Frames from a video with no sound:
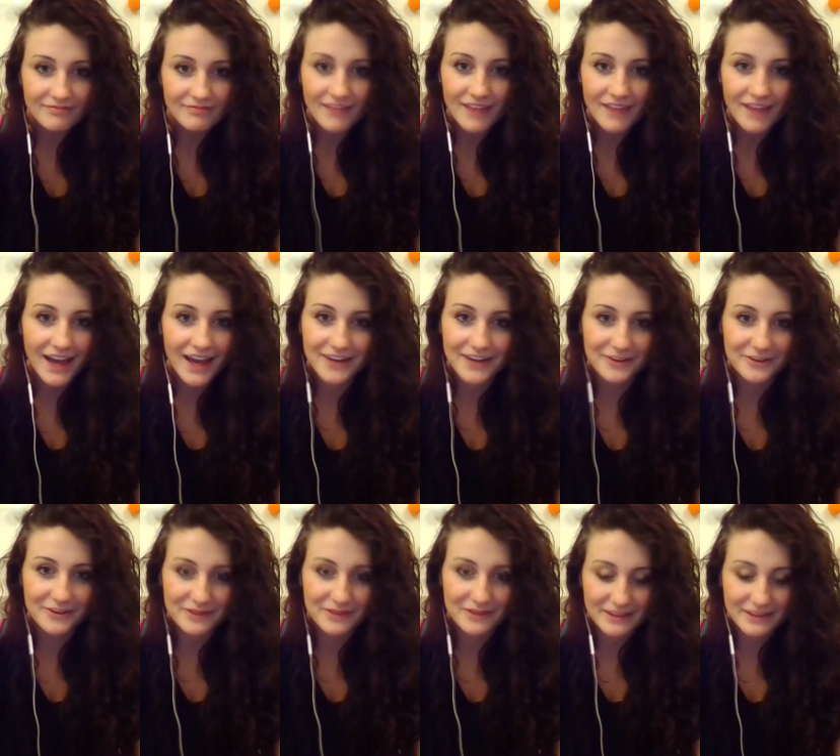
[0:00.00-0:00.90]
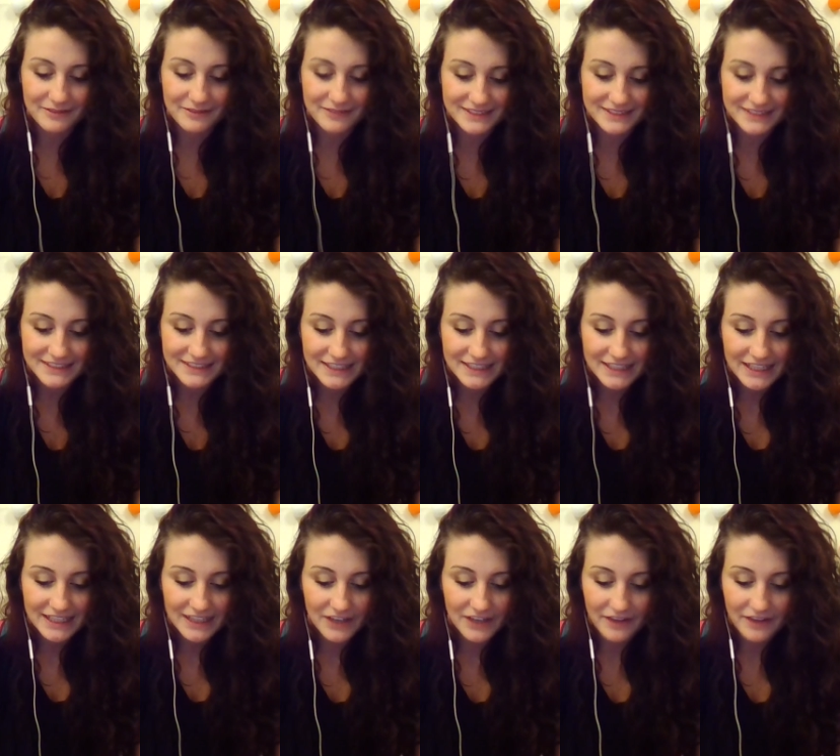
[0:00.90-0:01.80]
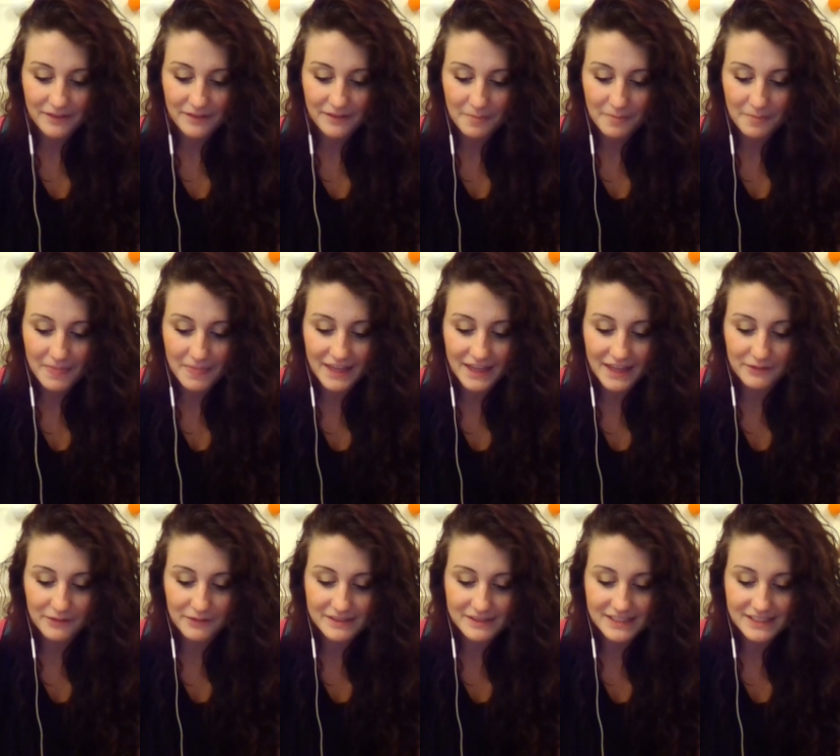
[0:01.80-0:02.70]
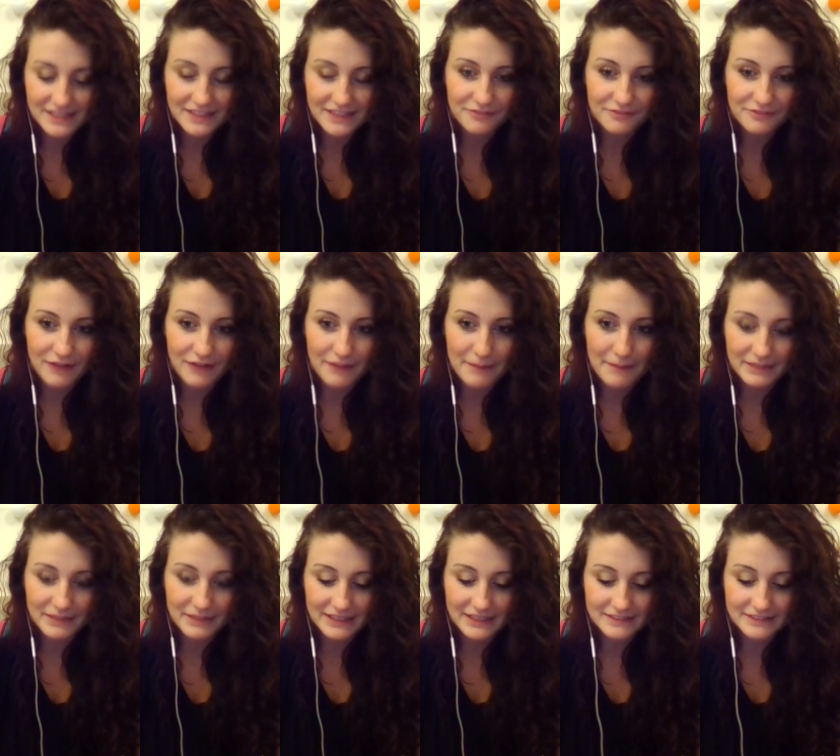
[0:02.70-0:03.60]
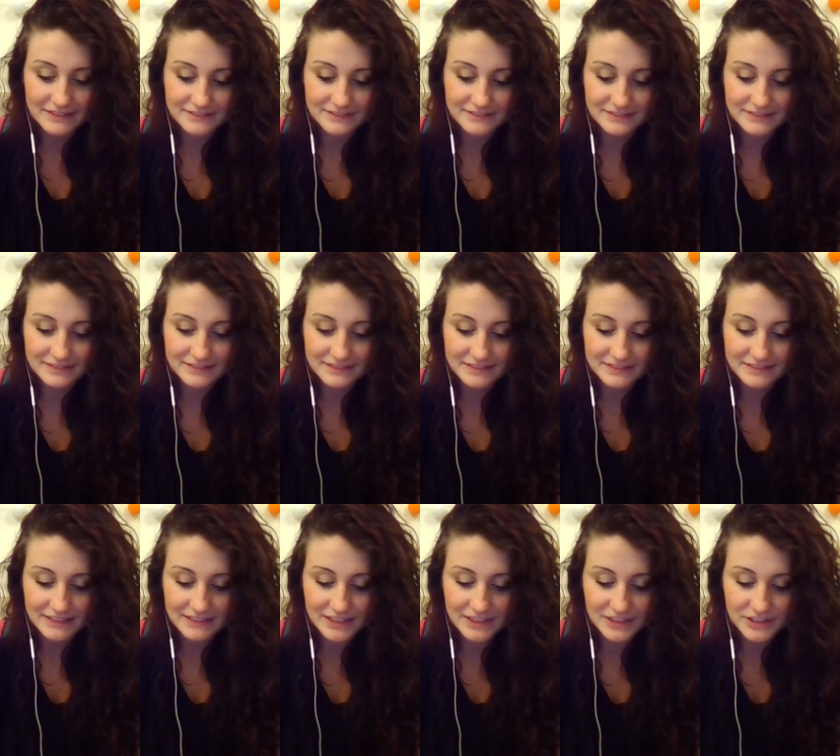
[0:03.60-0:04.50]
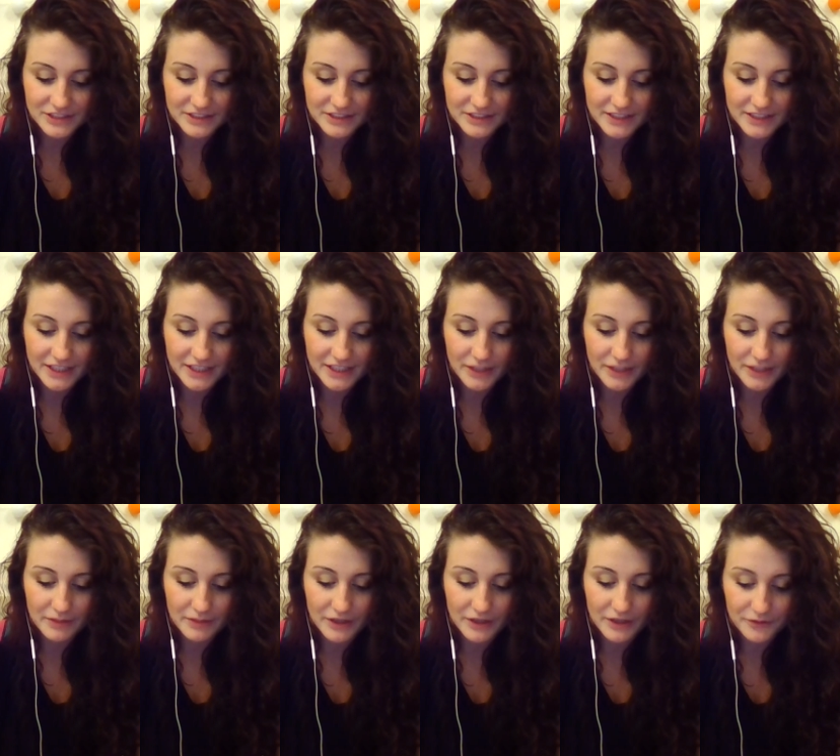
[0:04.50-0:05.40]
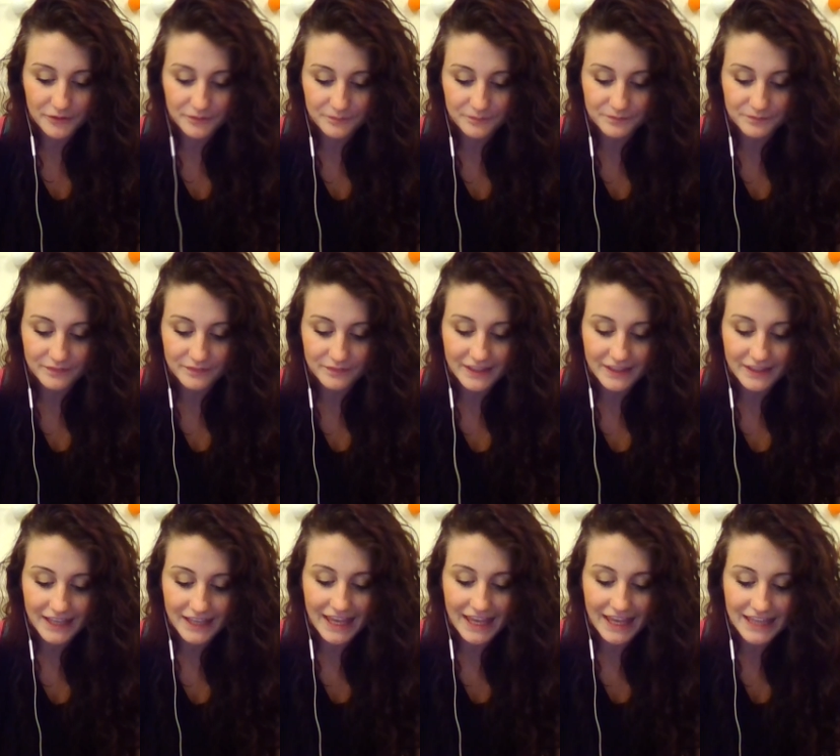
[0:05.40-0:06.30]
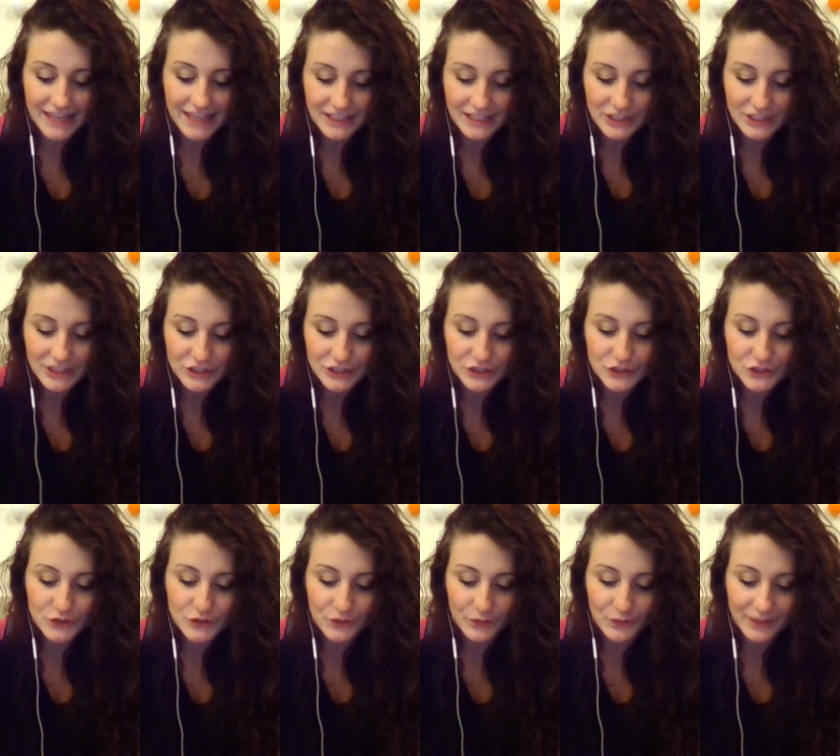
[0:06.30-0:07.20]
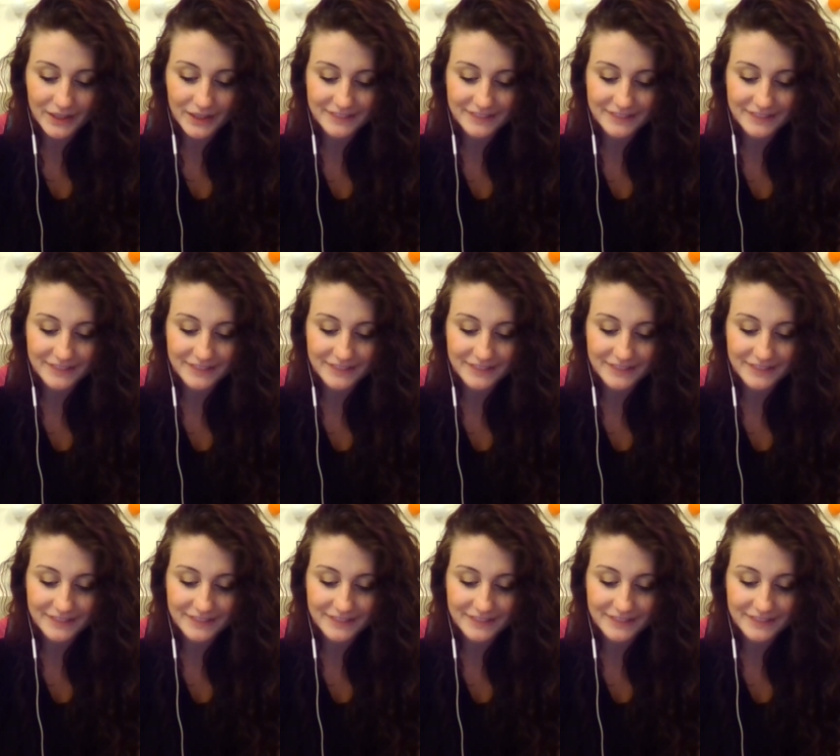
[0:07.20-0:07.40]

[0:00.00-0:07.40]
I don't know what that was. Okay, anyways, enough rambling. Leash. Here we go. Enjoy.